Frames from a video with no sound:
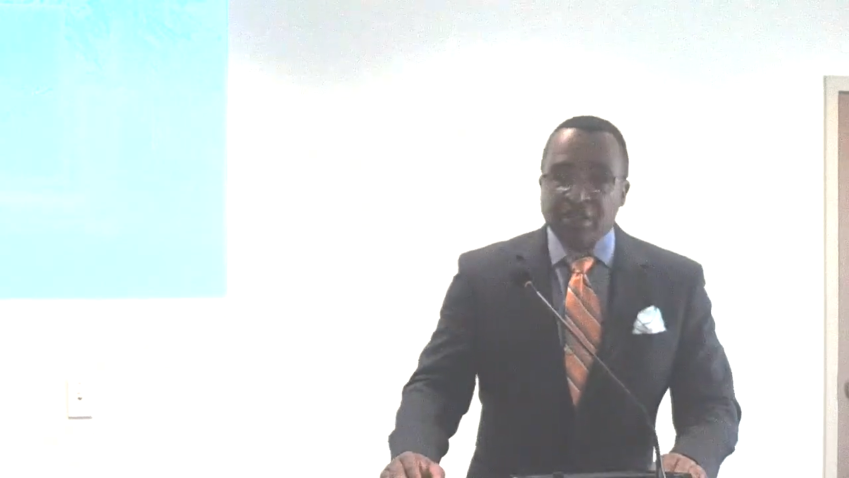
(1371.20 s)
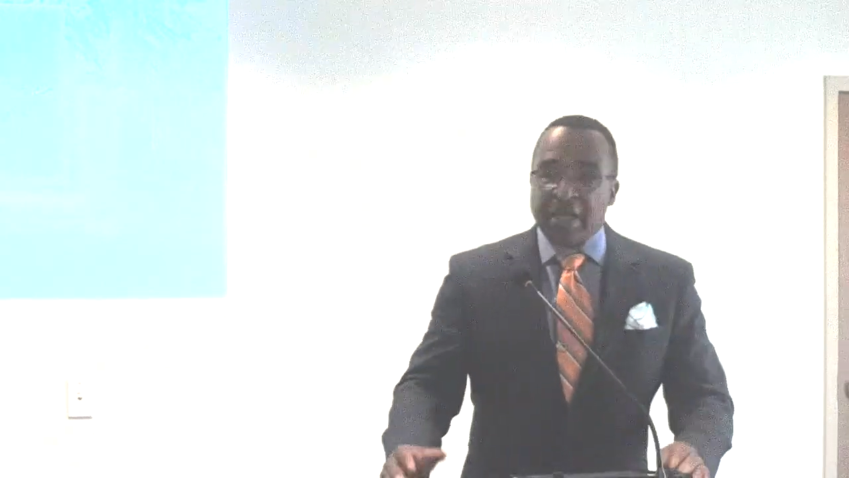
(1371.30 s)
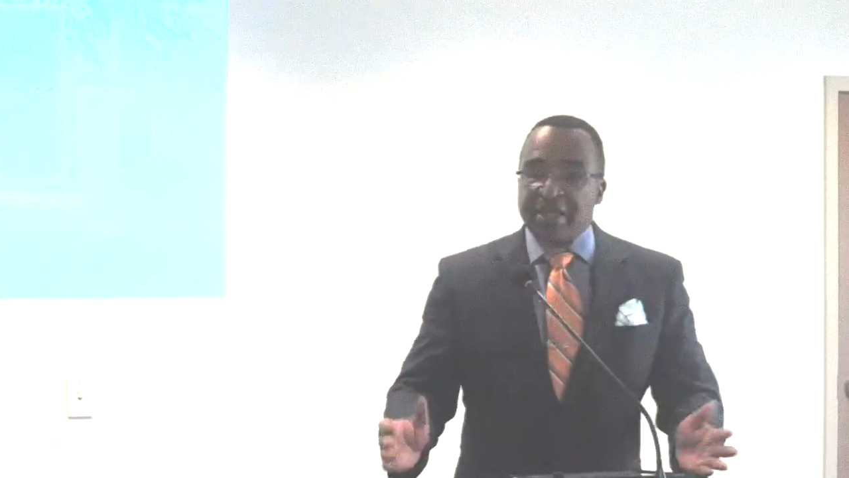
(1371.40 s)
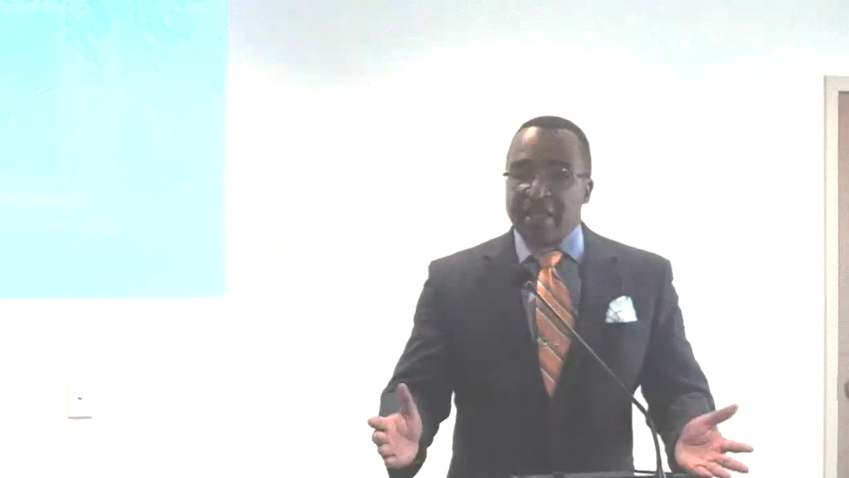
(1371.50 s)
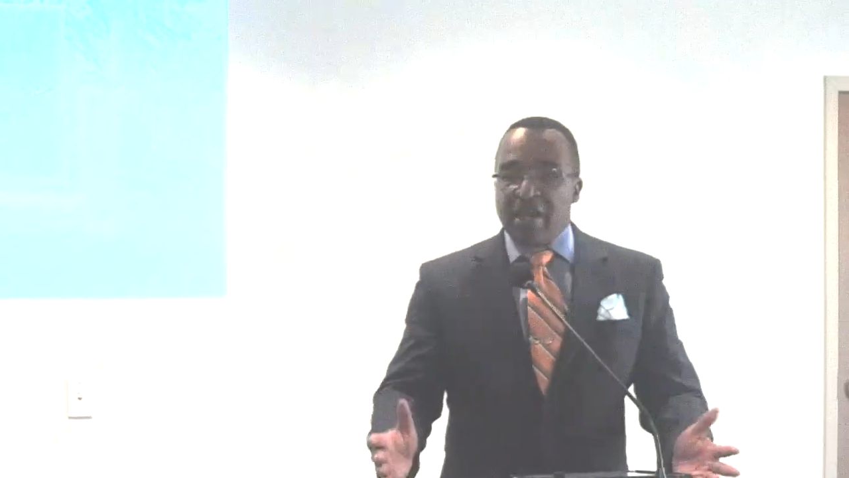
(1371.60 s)

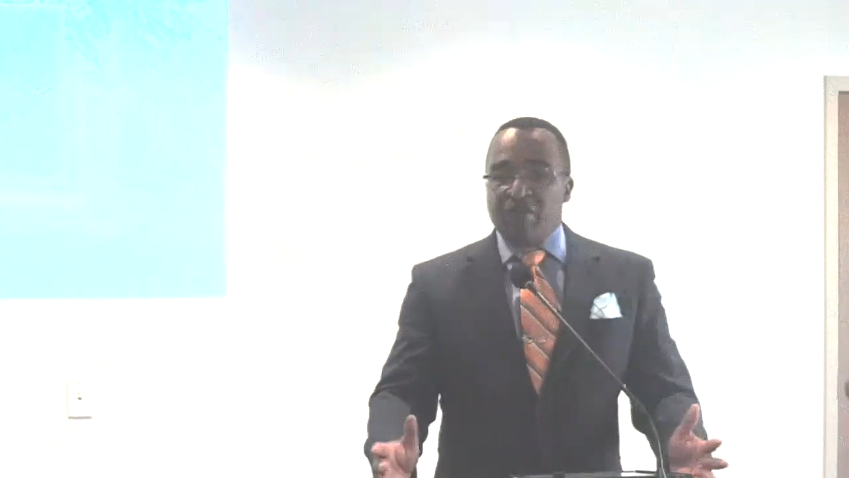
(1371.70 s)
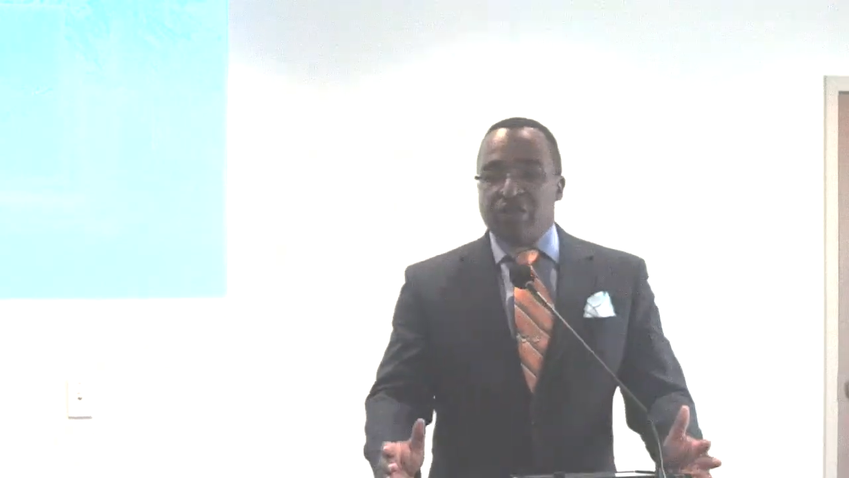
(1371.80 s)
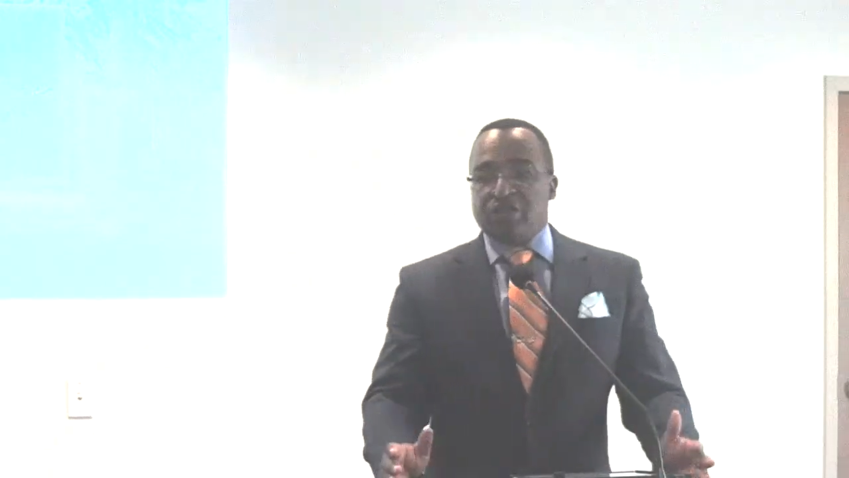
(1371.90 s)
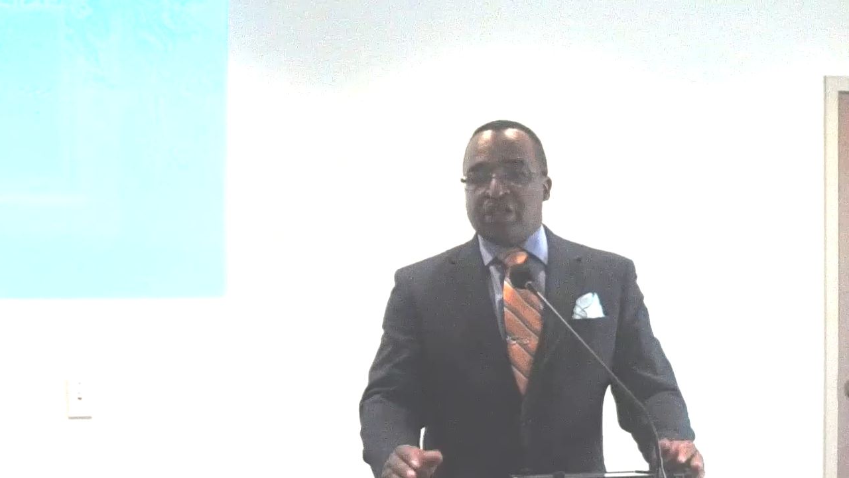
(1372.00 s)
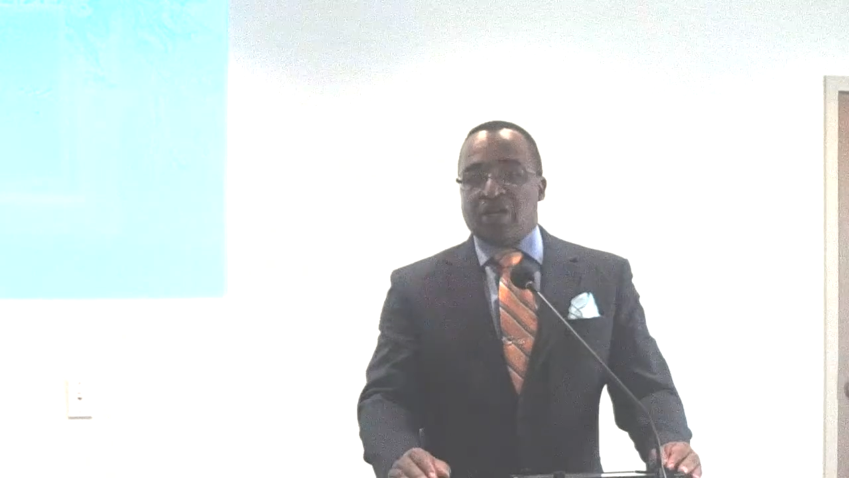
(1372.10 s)
Take care of
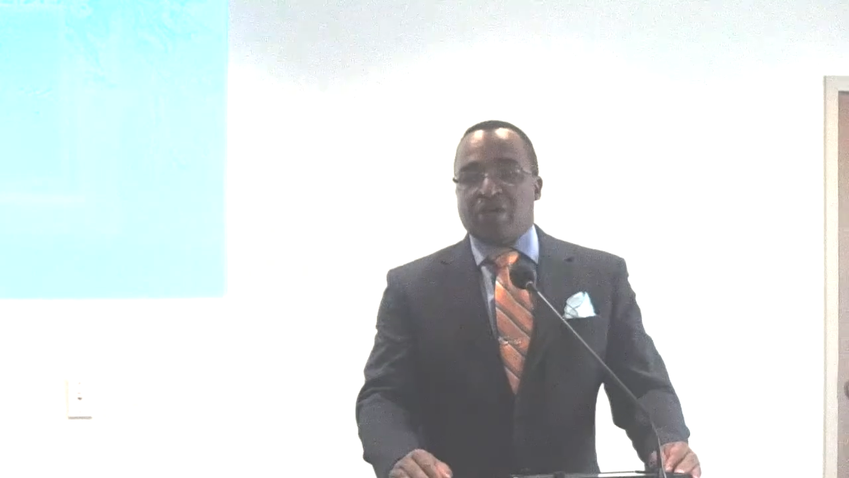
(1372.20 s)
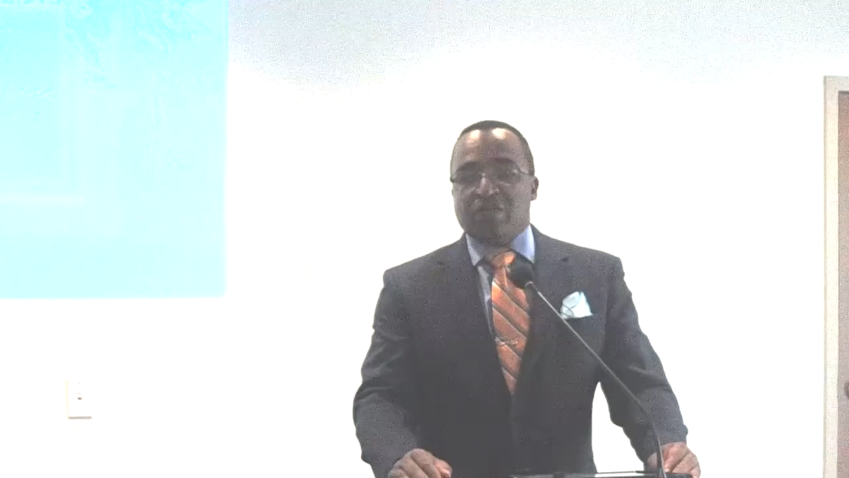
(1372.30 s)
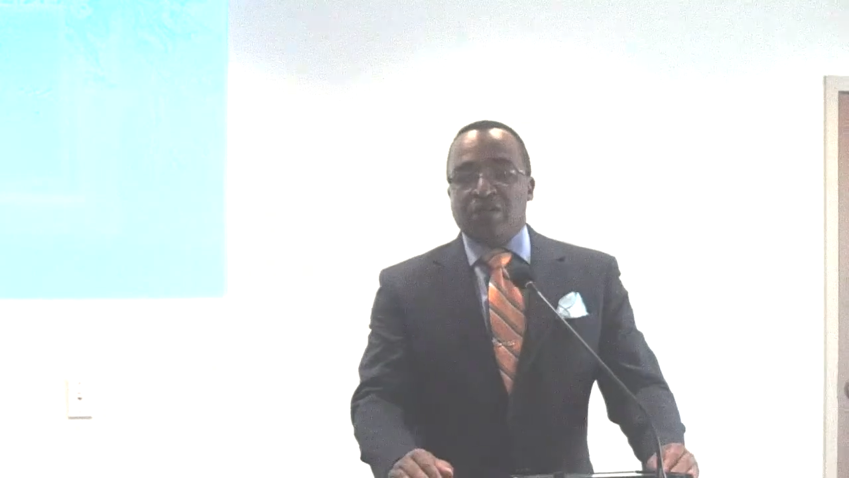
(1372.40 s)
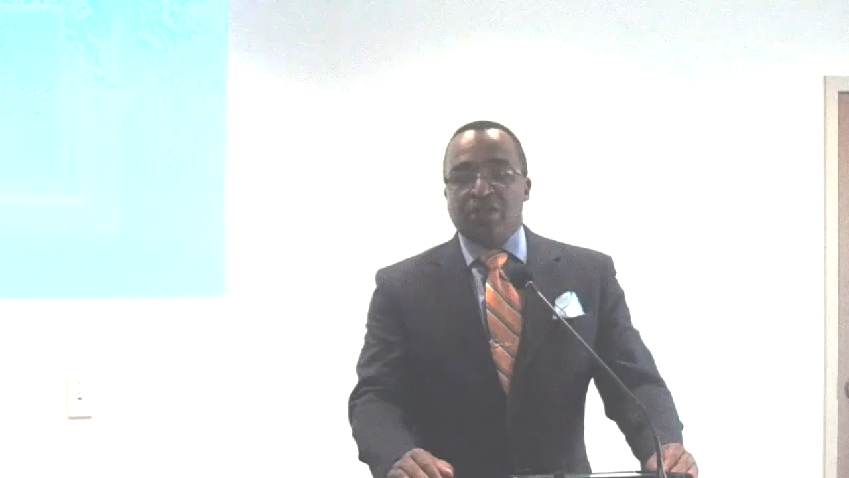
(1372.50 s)
yourself.